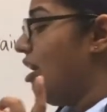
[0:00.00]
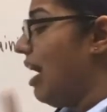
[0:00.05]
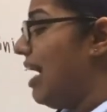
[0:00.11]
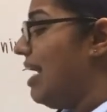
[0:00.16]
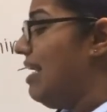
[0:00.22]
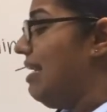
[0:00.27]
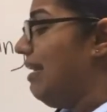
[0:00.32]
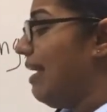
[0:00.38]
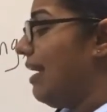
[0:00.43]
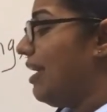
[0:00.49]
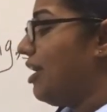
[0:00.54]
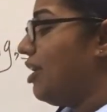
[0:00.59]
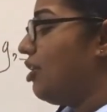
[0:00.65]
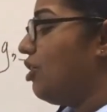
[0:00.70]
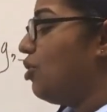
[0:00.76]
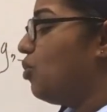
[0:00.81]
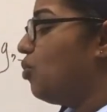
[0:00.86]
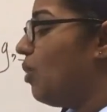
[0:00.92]

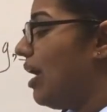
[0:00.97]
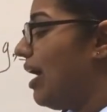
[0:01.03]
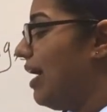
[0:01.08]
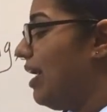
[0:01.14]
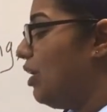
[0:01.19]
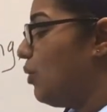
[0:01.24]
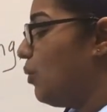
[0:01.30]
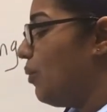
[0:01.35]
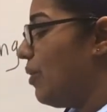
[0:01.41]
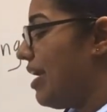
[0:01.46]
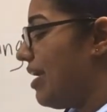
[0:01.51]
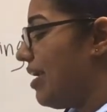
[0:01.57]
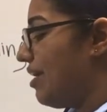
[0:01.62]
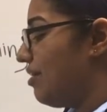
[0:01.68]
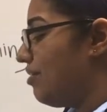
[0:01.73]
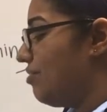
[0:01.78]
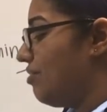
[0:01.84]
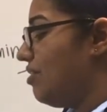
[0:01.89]
unlike, while,
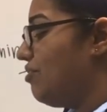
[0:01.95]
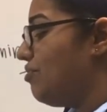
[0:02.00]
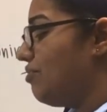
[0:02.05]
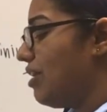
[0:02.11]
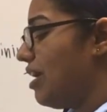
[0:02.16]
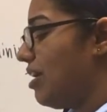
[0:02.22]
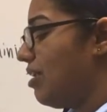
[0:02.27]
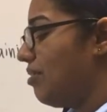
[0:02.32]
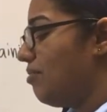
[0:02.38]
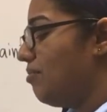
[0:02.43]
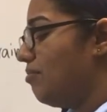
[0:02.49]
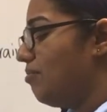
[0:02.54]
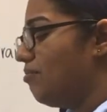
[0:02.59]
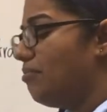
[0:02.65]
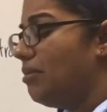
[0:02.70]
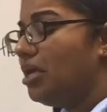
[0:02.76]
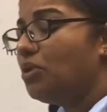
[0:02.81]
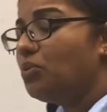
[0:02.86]
whereas, instead,
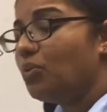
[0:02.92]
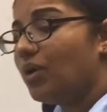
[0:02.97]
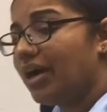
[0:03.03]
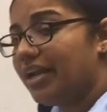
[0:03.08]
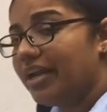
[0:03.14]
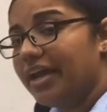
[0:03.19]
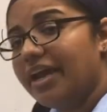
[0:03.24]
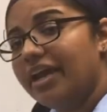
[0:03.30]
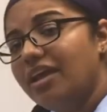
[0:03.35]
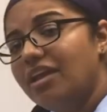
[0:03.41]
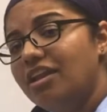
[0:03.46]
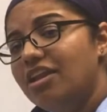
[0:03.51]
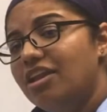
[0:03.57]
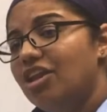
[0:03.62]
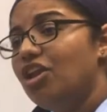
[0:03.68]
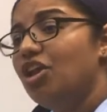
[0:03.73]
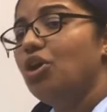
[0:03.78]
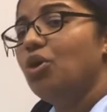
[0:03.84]
meanwhile and
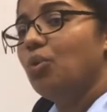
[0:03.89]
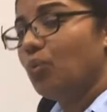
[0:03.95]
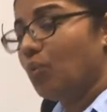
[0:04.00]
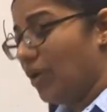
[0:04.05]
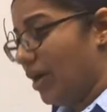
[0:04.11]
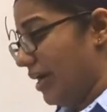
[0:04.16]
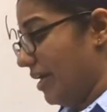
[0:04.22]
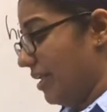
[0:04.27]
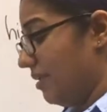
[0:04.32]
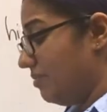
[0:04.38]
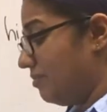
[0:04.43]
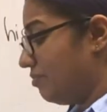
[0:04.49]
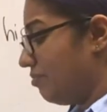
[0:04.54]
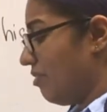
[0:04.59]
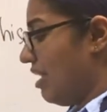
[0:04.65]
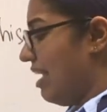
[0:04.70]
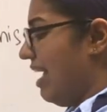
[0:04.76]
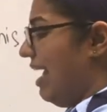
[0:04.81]
while.
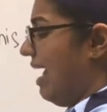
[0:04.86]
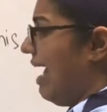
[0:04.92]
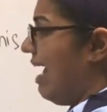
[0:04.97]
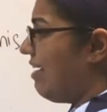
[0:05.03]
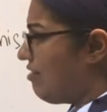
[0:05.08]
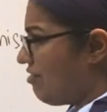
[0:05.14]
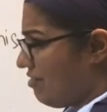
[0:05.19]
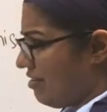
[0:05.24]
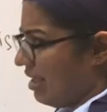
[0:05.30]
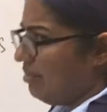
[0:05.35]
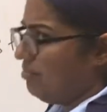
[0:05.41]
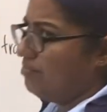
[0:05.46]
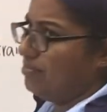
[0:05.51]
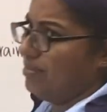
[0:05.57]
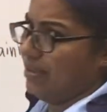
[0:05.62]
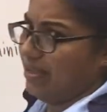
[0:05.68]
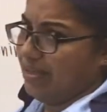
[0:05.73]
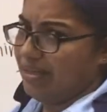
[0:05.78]

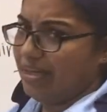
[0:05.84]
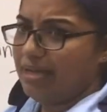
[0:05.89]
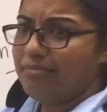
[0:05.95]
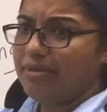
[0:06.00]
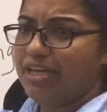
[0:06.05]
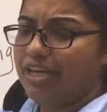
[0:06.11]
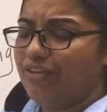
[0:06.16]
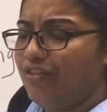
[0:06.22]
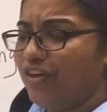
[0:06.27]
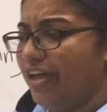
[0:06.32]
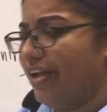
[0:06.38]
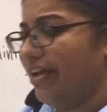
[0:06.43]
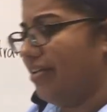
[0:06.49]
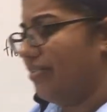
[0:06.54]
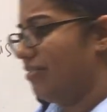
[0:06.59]
Example, let me give you an